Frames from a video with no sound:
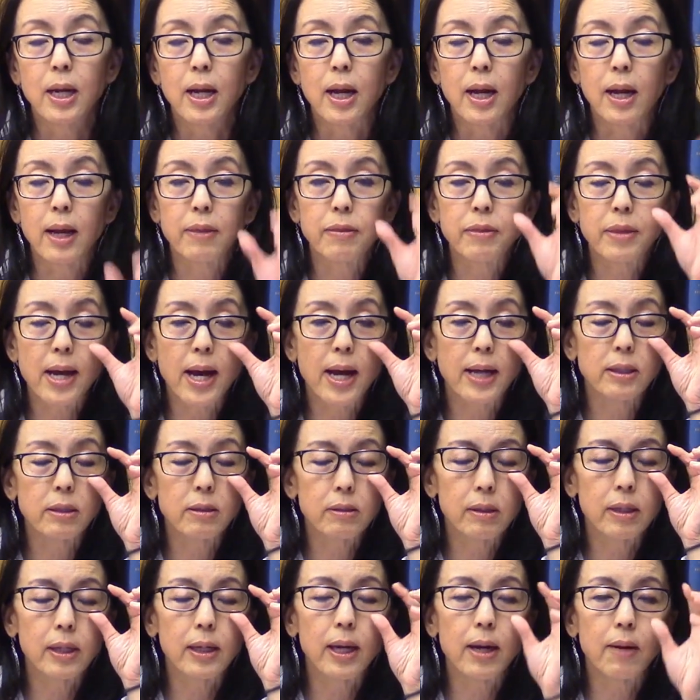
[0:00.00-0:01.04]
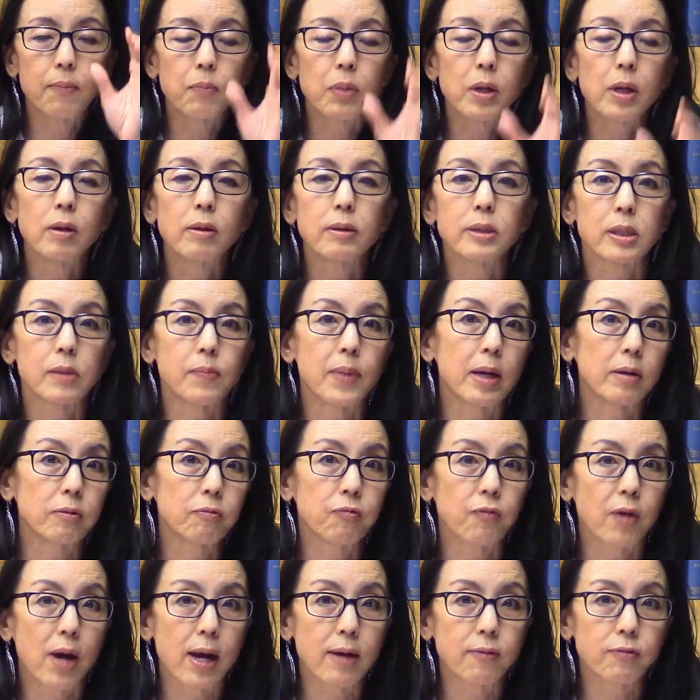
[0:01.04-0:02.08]
And that embryo is about
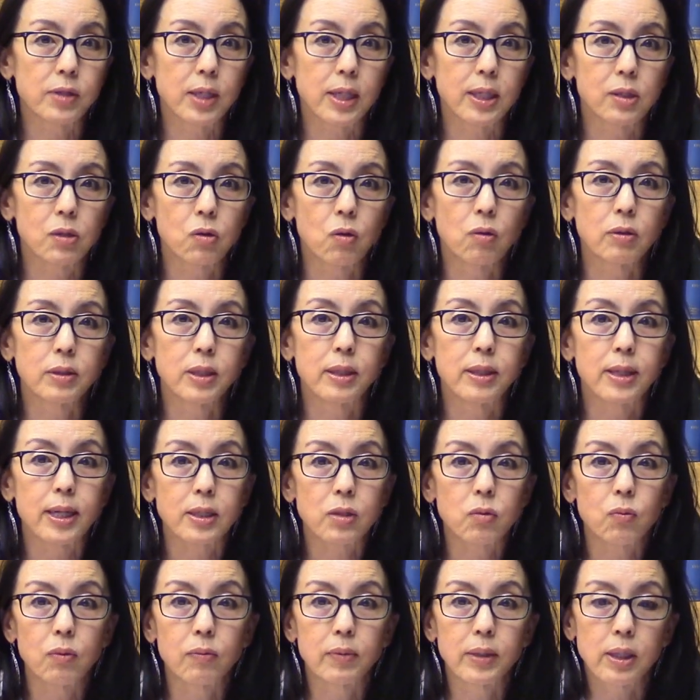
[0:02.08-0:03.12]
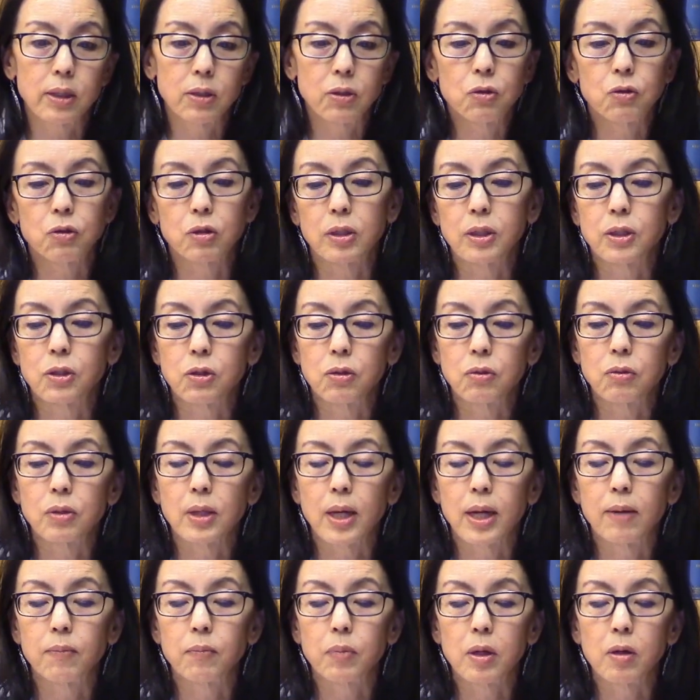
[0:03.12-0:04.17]
5 days old, and that's when we can usually do
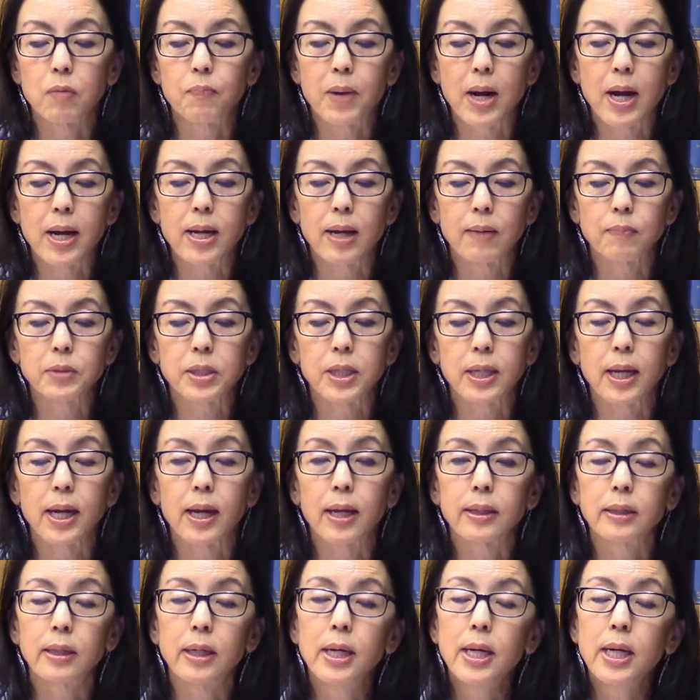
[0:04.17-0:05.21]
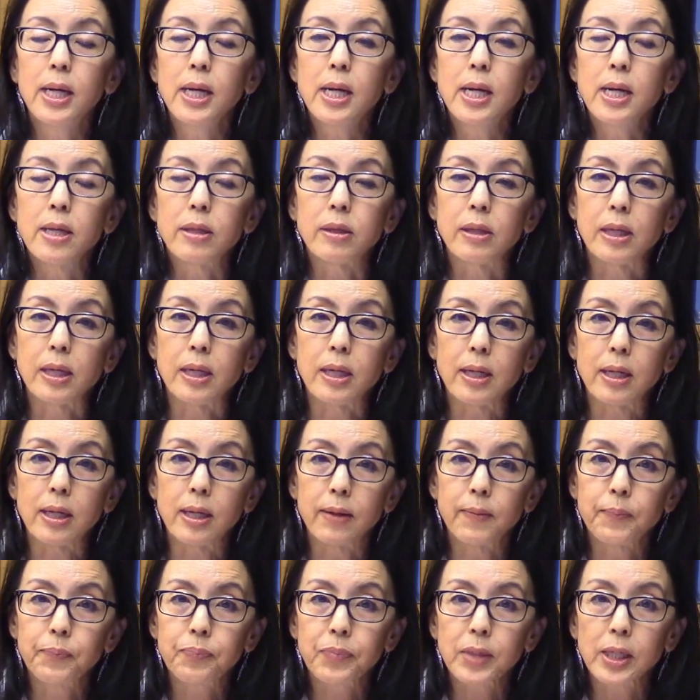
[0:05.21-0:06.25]
the embryo biopsy. And the
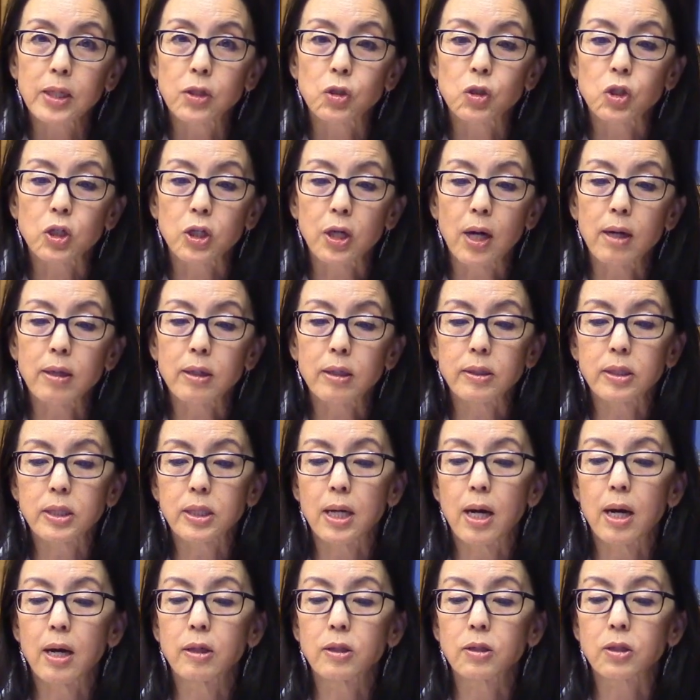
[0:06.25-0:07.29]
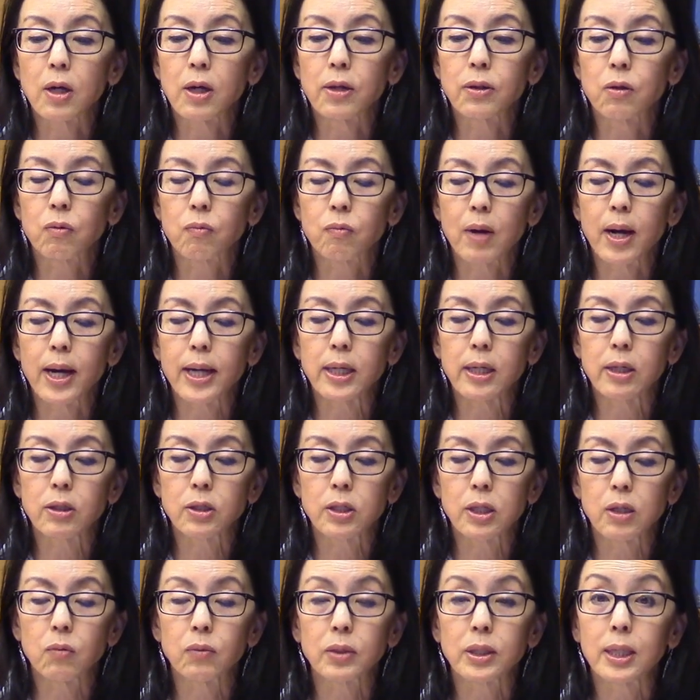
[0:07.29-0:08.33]
chunk of cells on the right, you
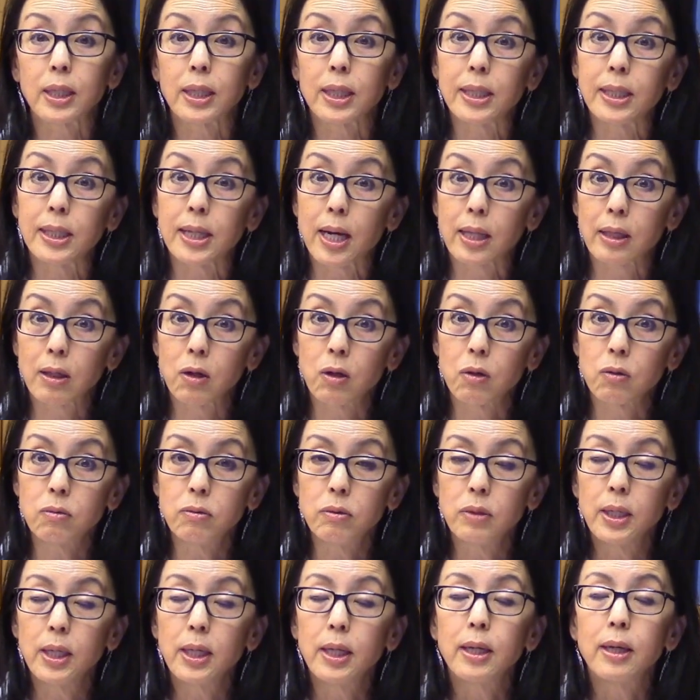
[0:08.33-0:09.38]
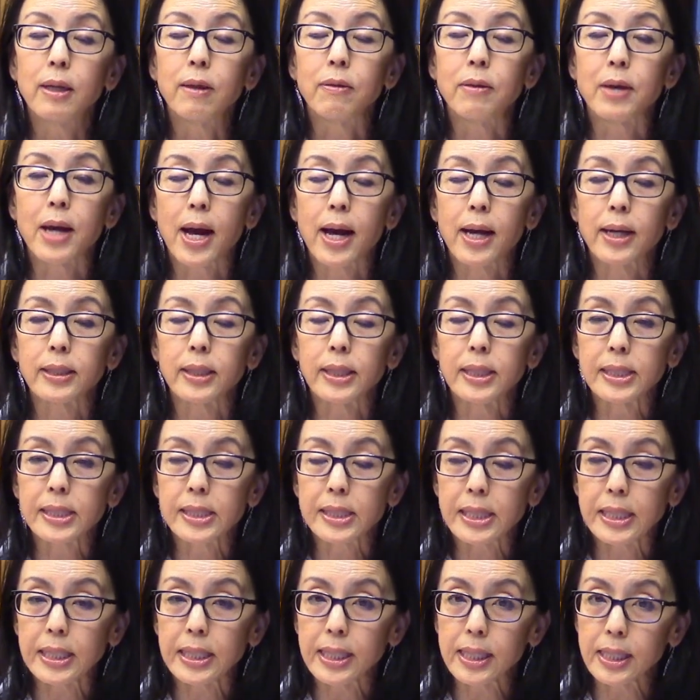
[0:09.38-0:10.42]
see with the yellow, that is
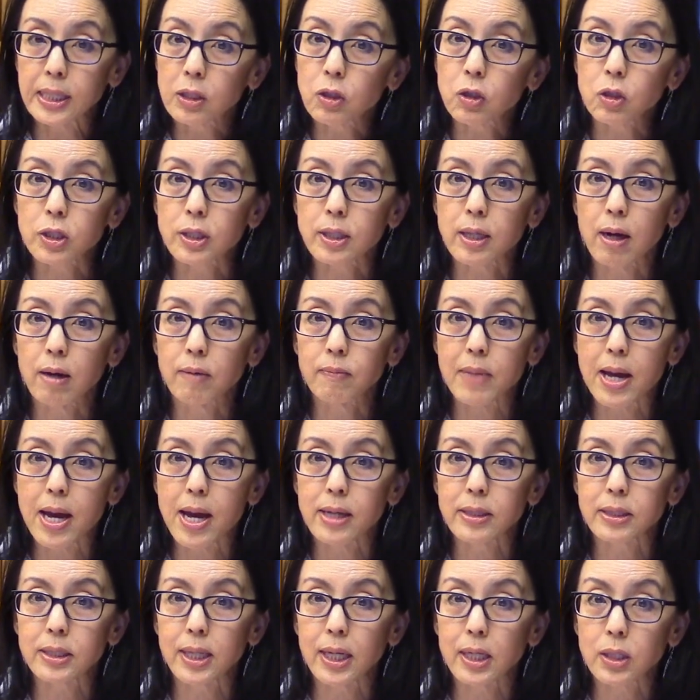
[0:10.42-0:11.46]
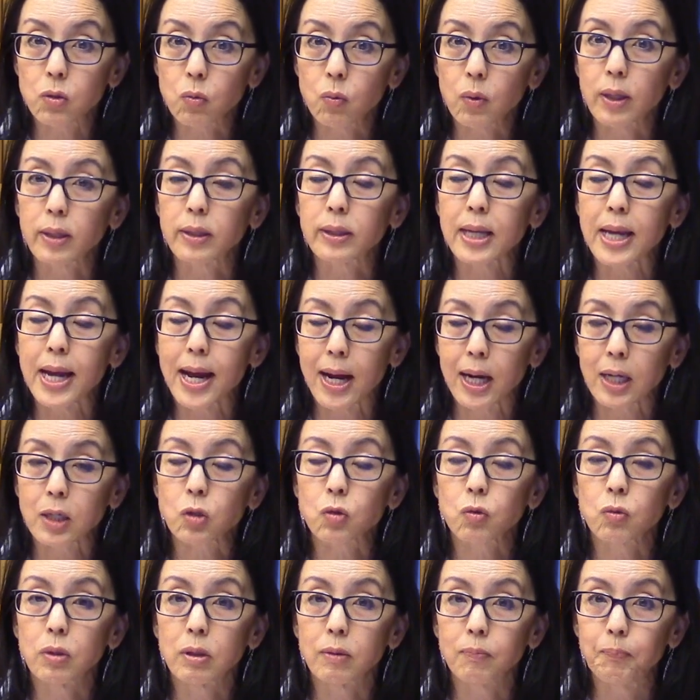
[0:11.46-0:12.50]
the inner cell mass. That's where the
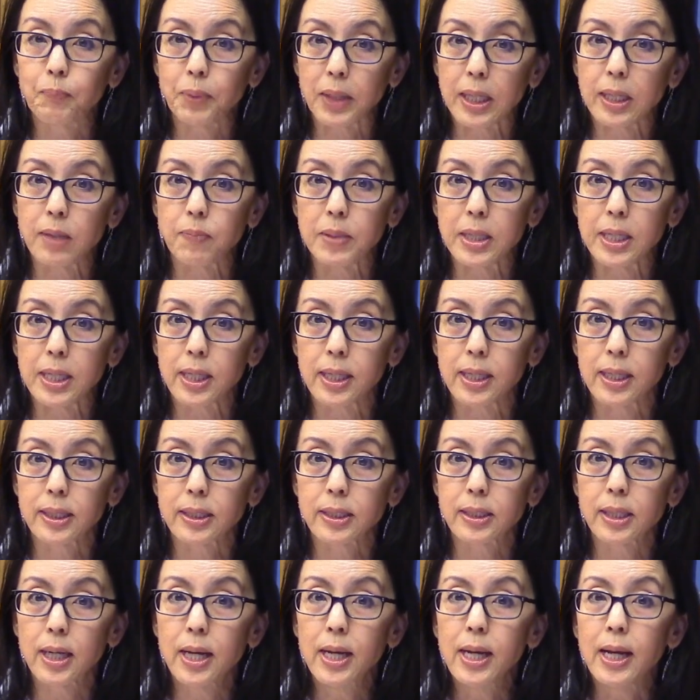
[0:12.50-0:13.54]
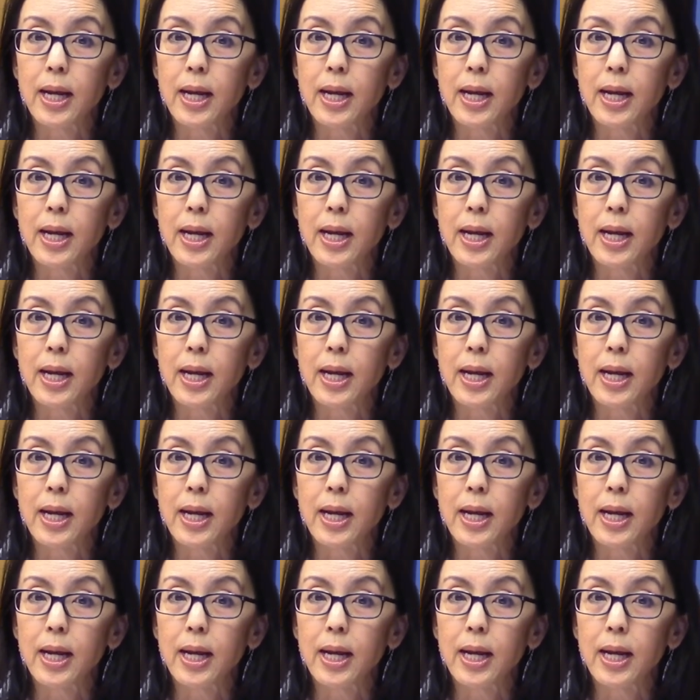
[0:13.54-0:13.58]
actual baby is.